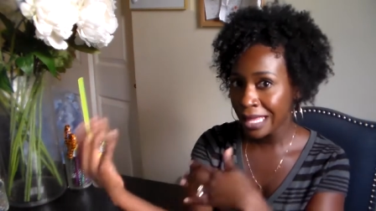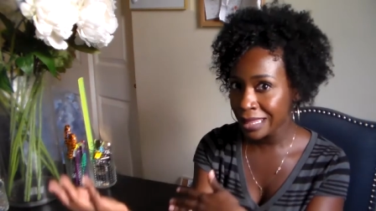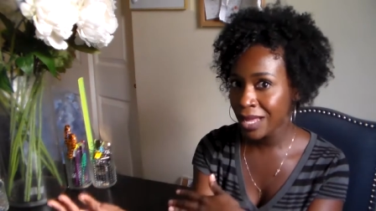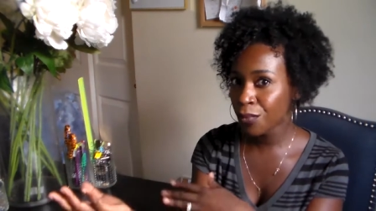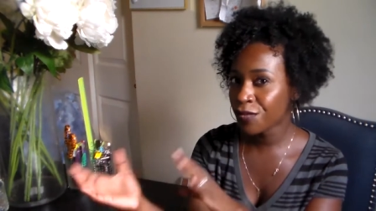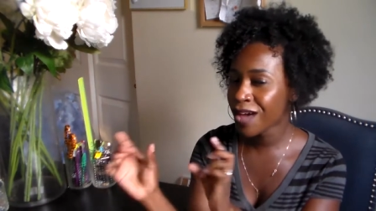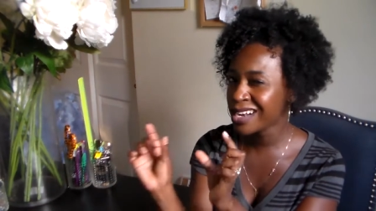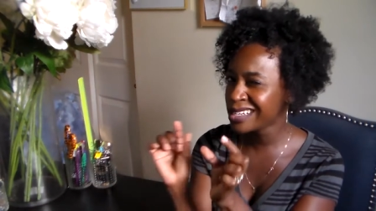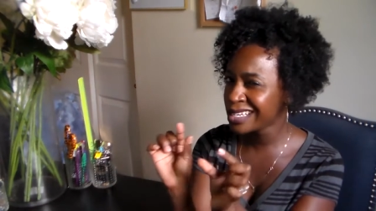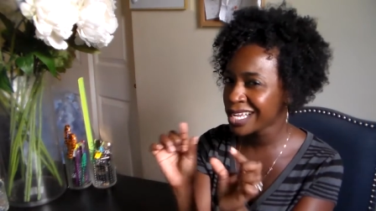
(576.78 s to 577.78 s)
and then we've
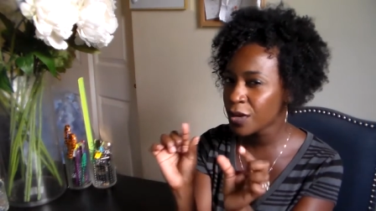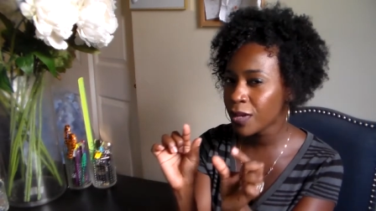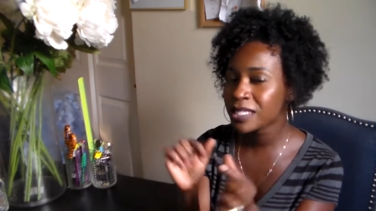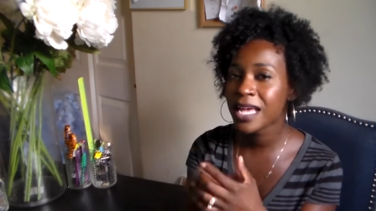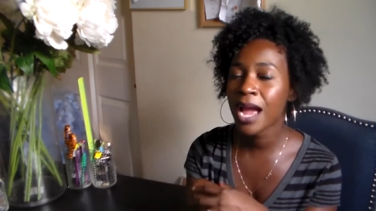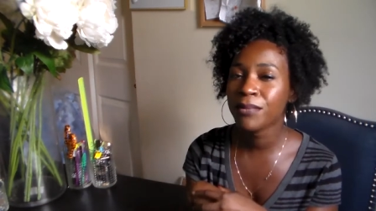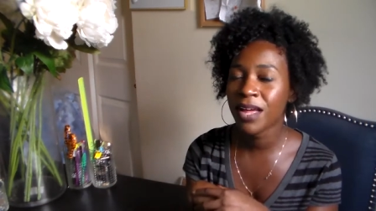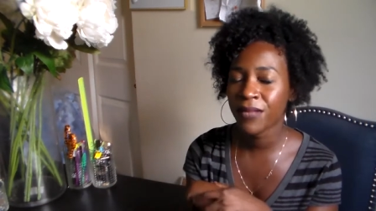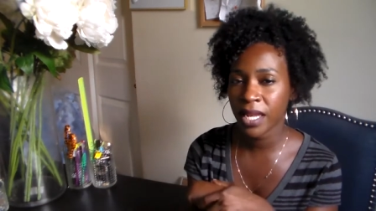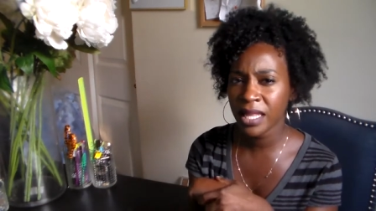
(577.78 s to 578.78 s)
got a little bit of time
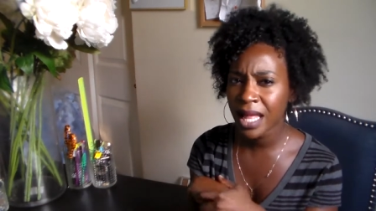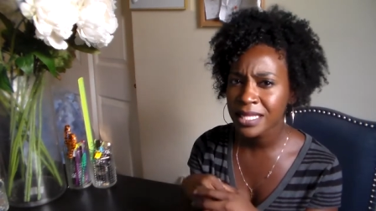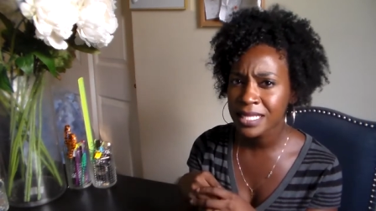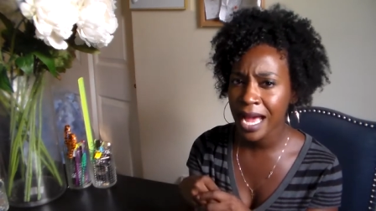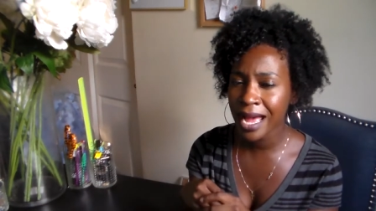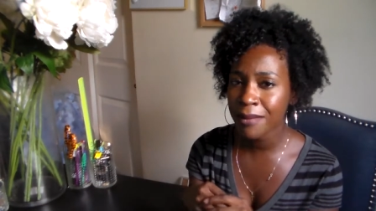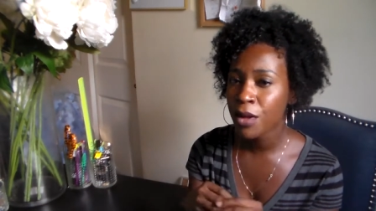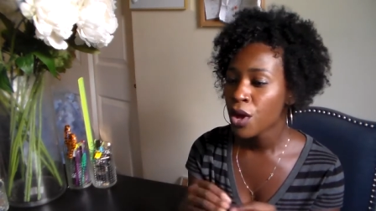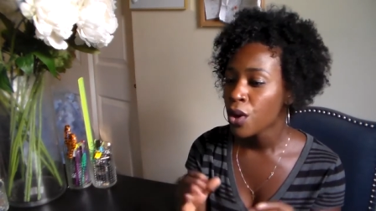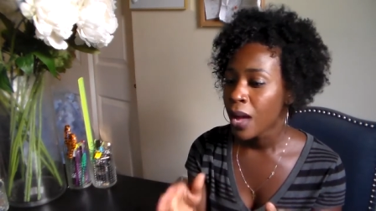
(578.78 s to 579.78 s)
left, and in that
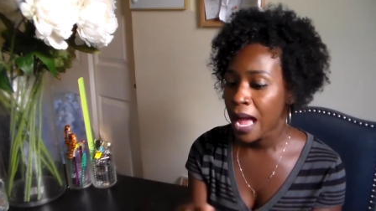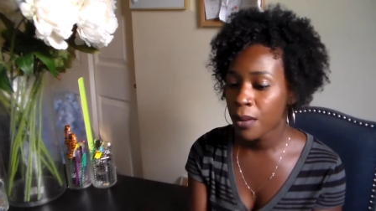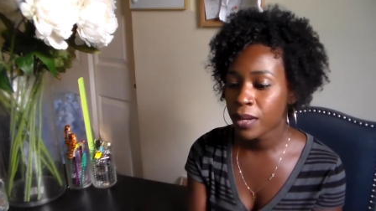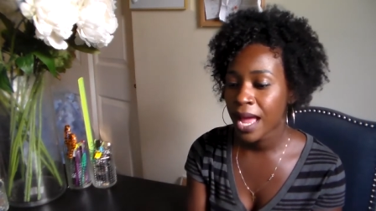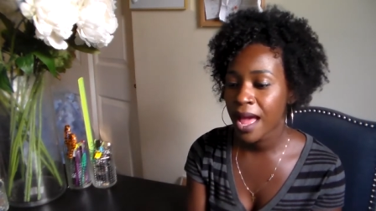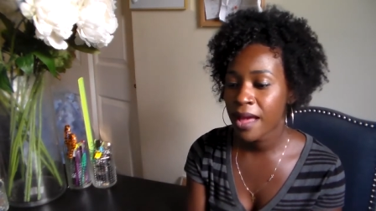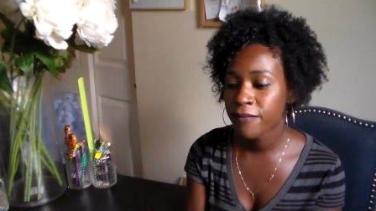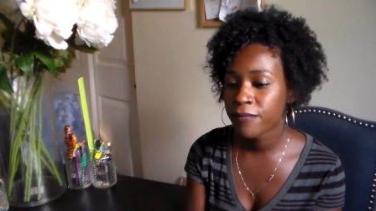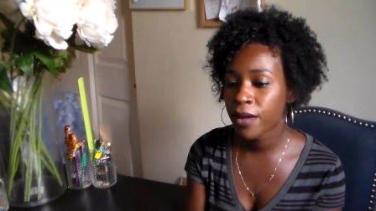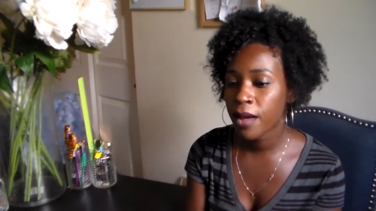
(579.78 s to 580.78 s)
time, I would
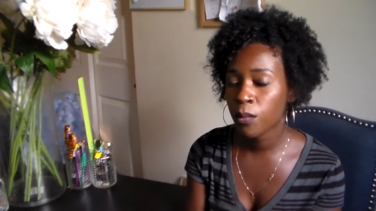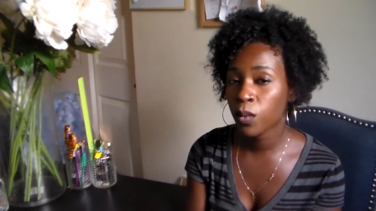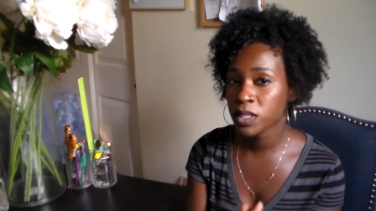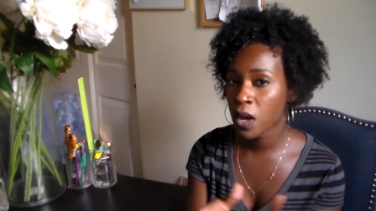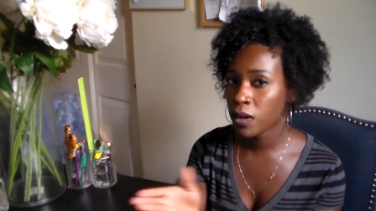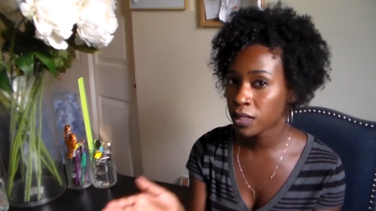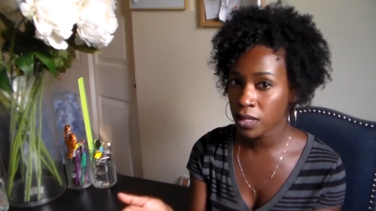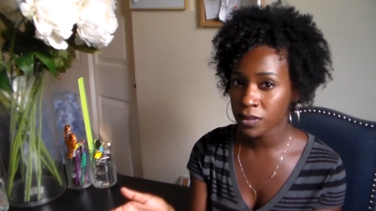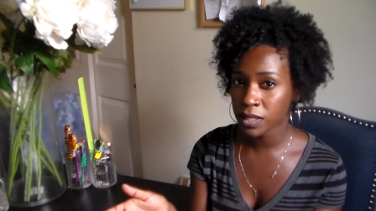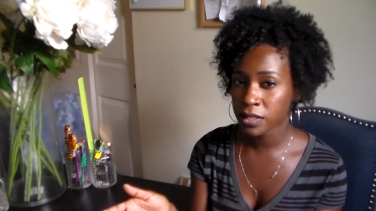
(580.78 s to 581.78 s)
have um, what's called a
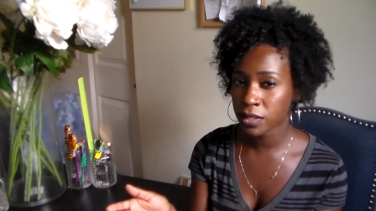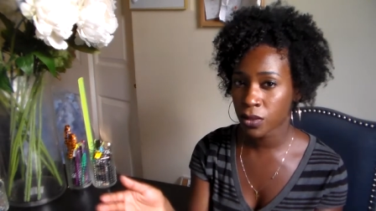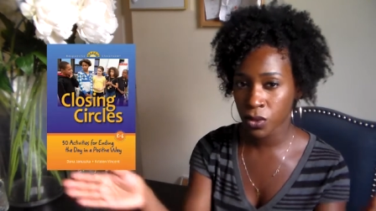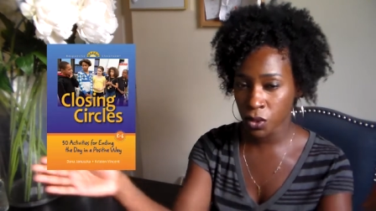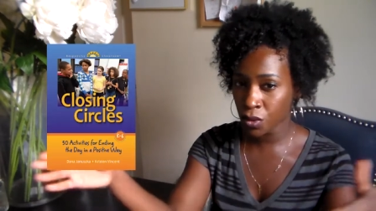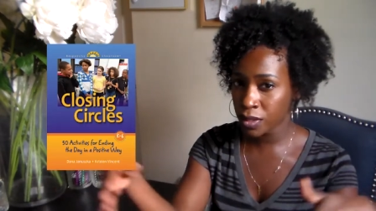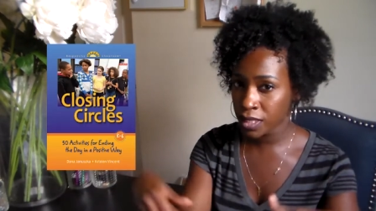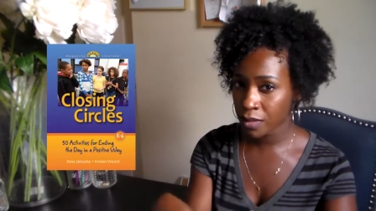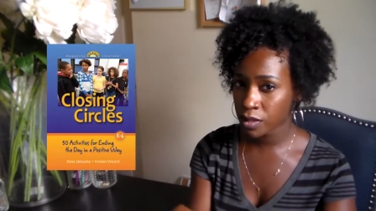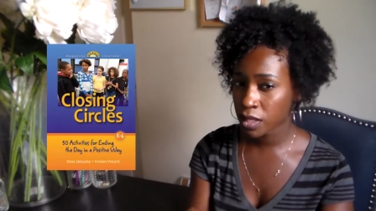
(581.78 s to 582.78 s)
closing circle. So
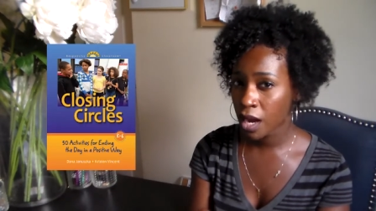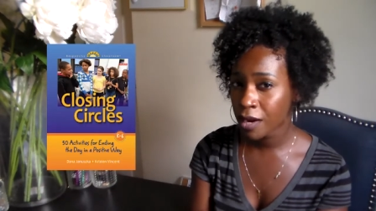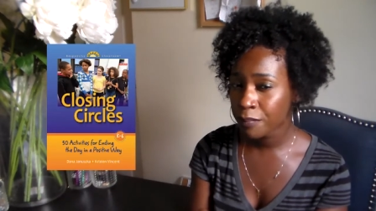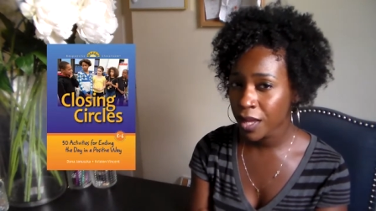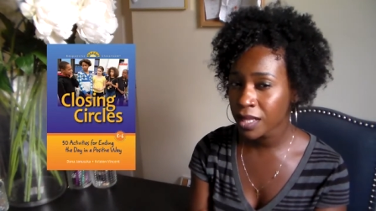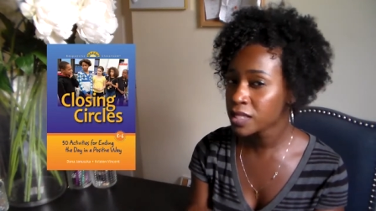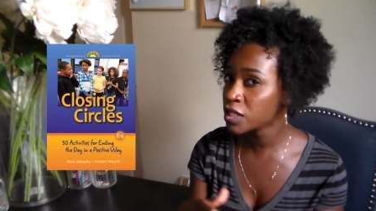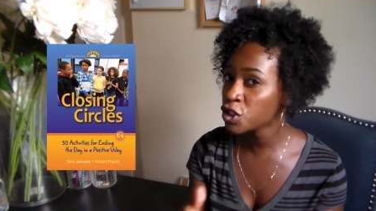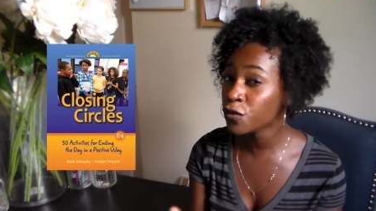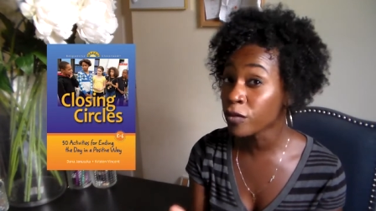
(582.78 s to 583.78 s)
students come to the carpet.
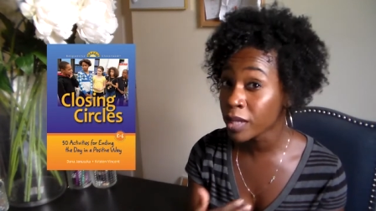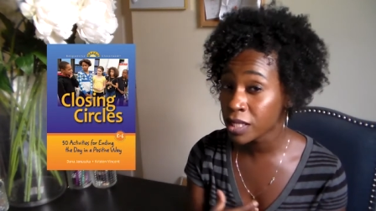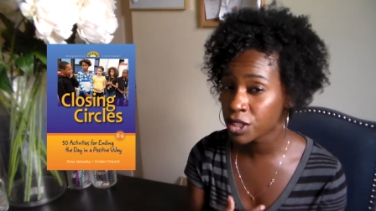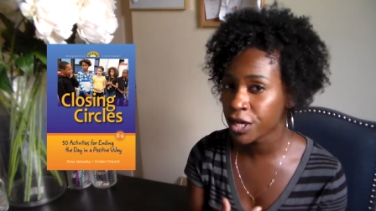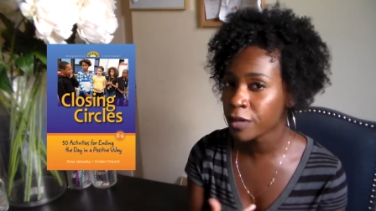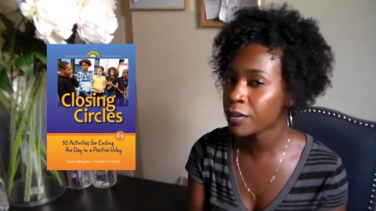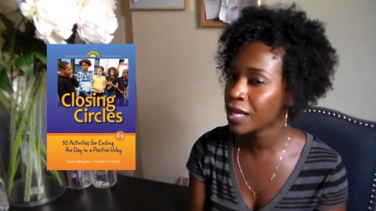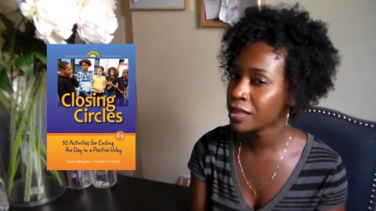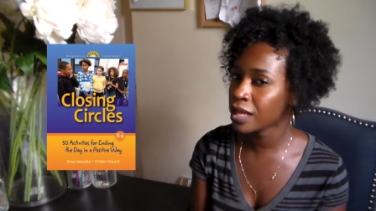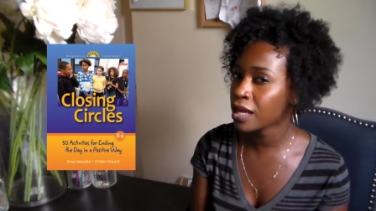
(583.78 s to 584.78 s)
This is new for me this year, but
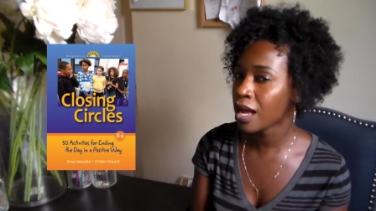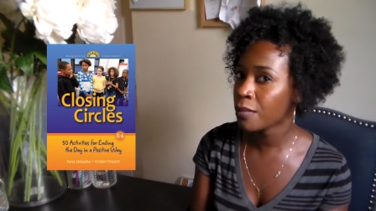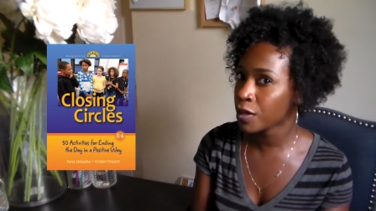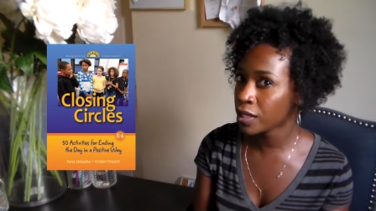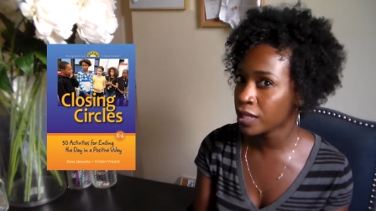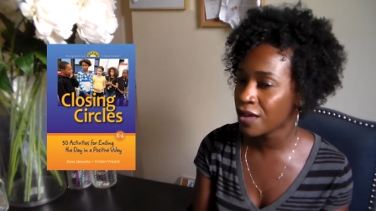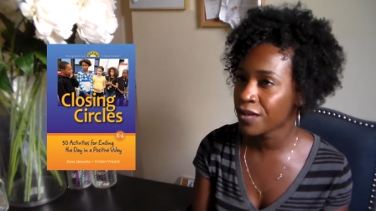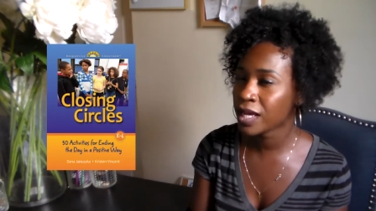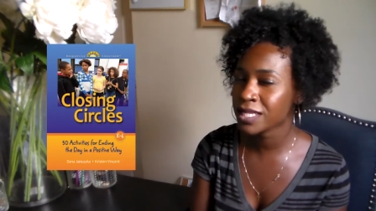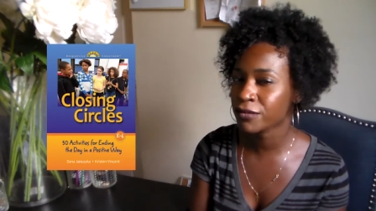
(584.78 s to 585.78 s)
I think I'm gonna
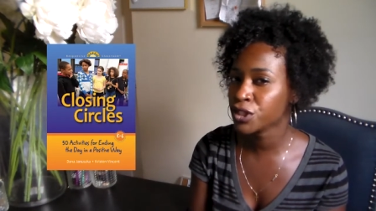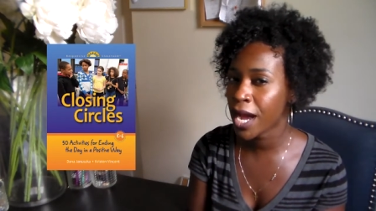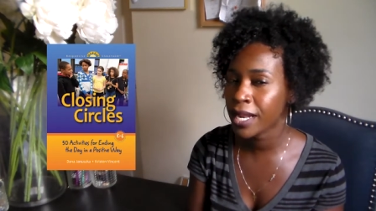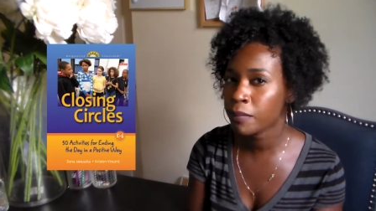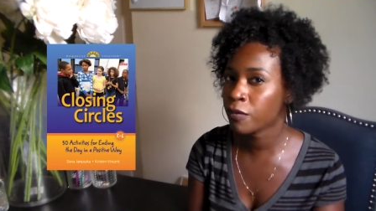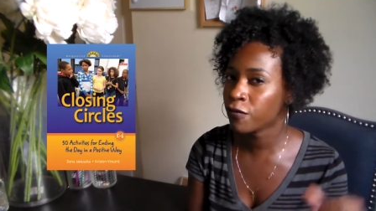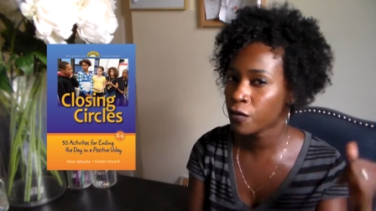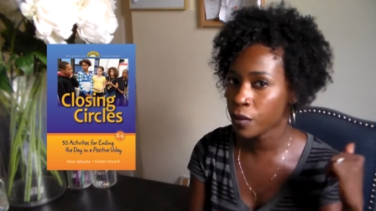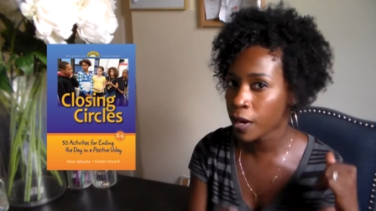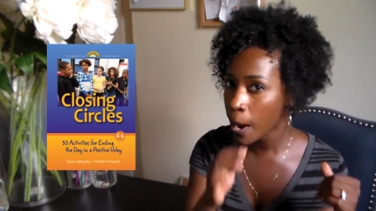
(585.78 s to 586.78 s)
love it because I've tried it
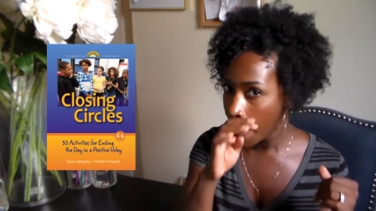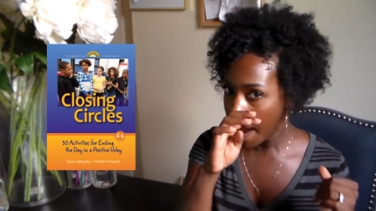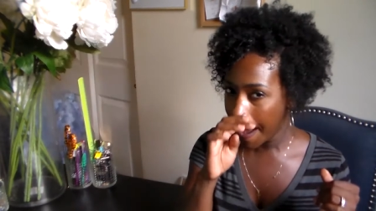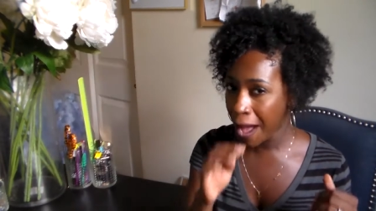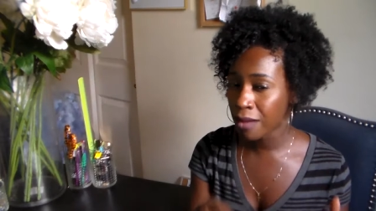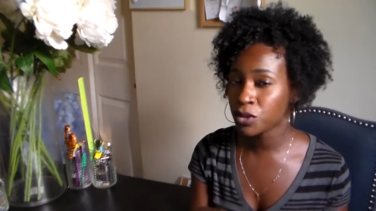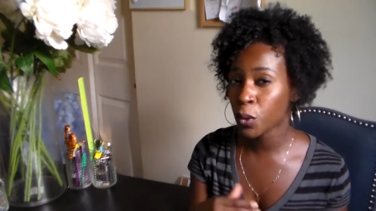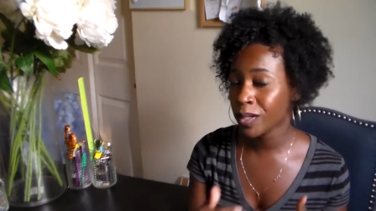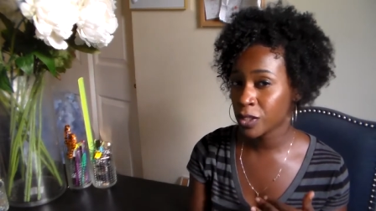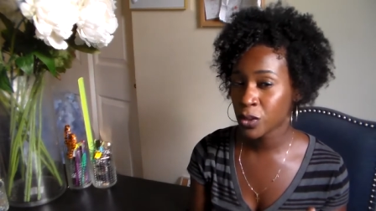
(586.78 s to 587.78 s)
before um,
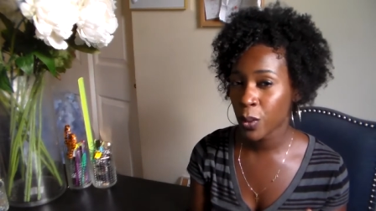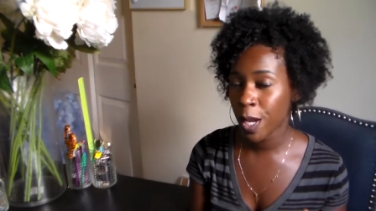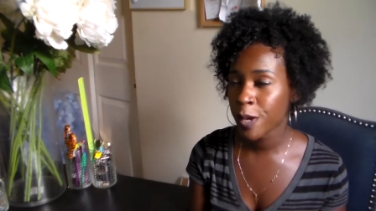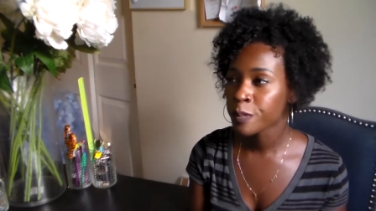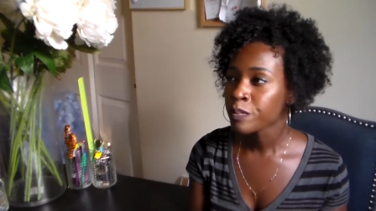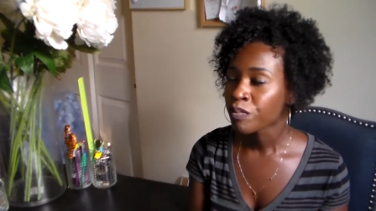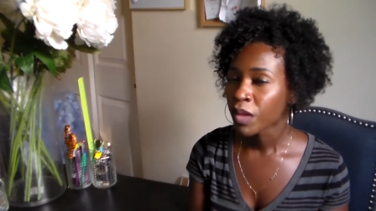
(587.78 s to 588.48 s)
during the school year.